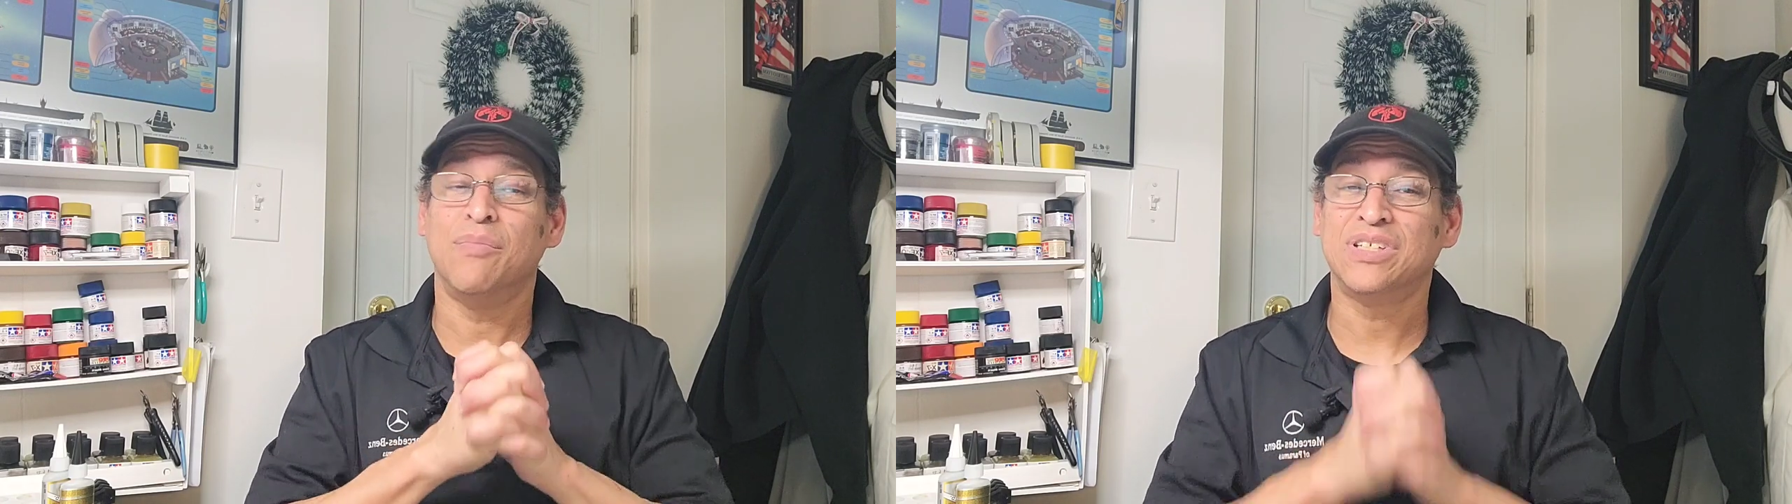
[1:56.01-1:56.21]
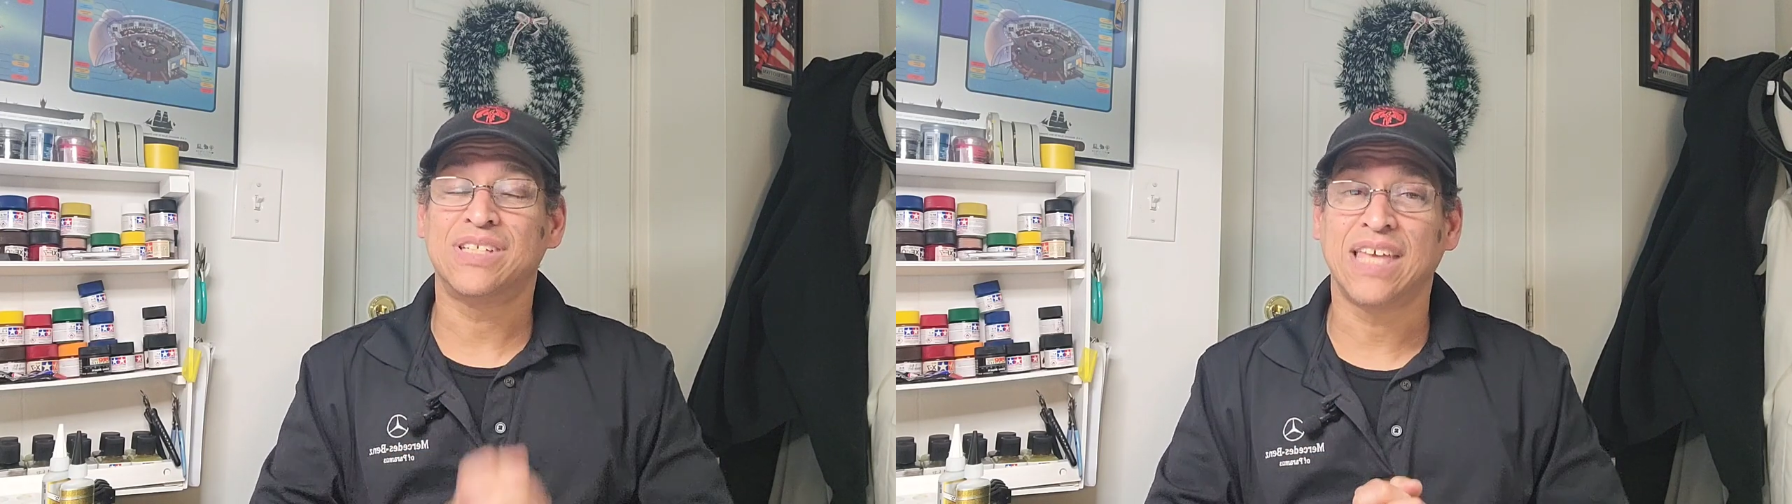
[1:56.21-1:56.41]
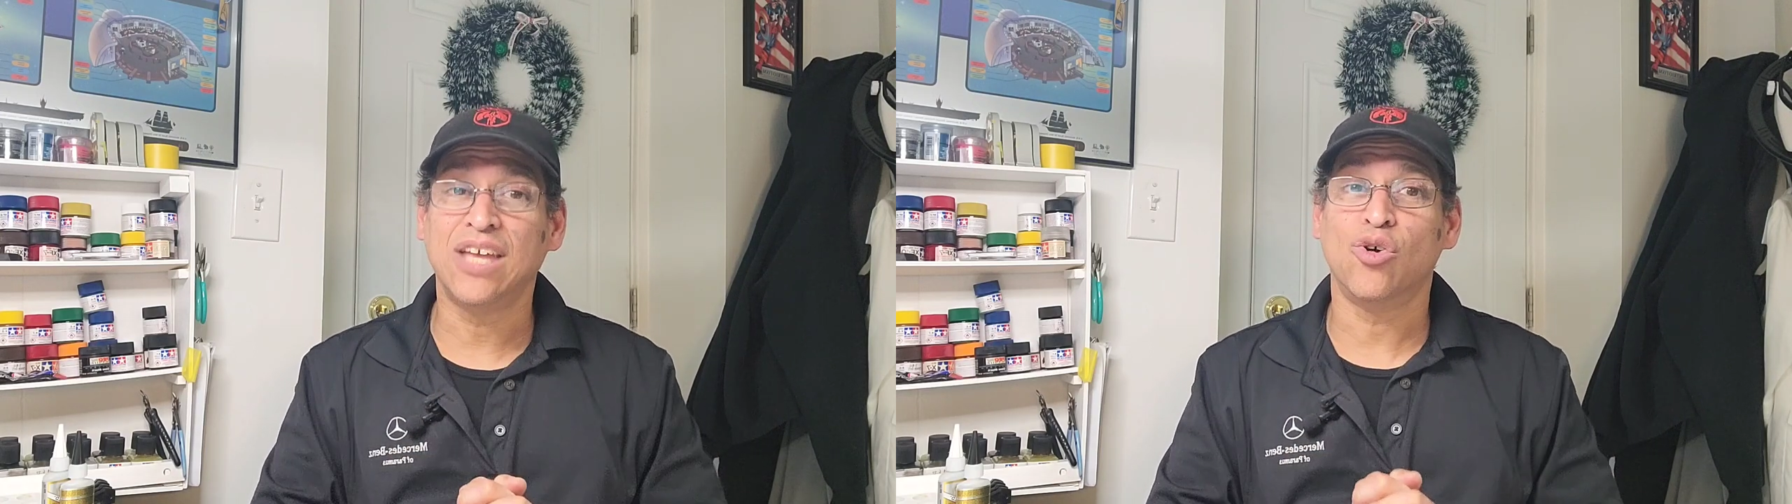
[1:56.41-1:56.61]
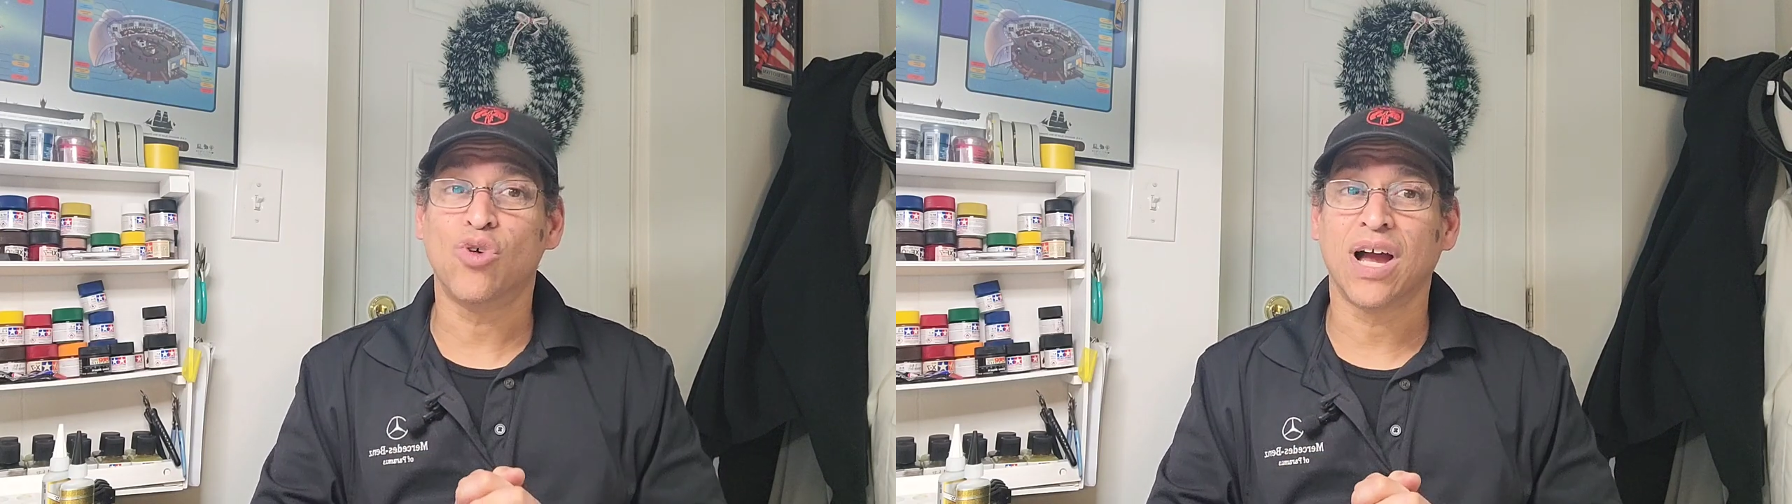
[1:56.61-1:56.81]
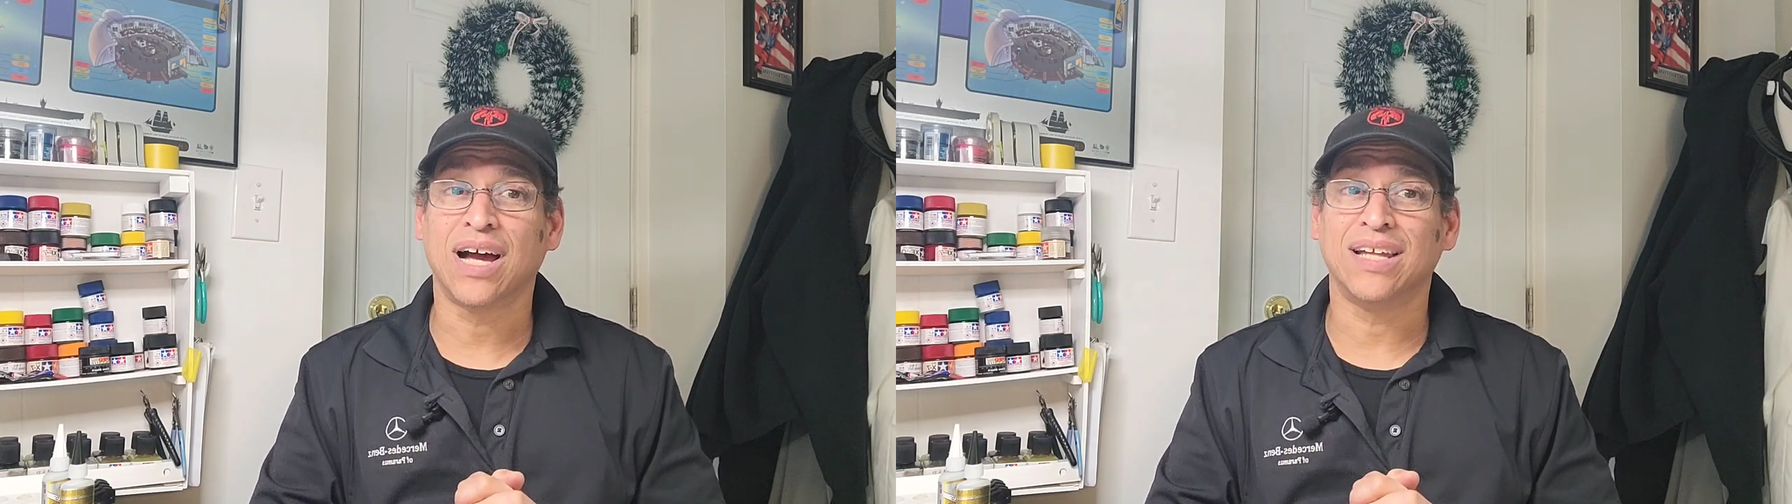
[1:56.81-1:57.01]
Mosquito
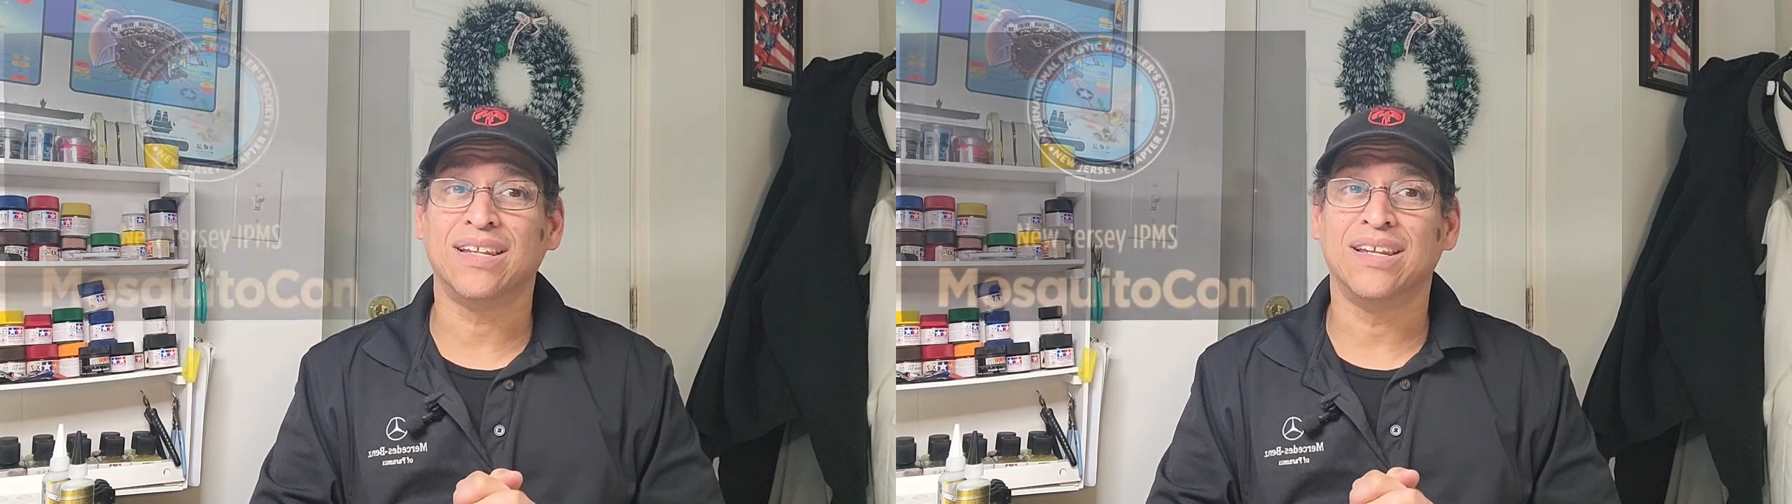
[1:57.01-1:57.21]
Con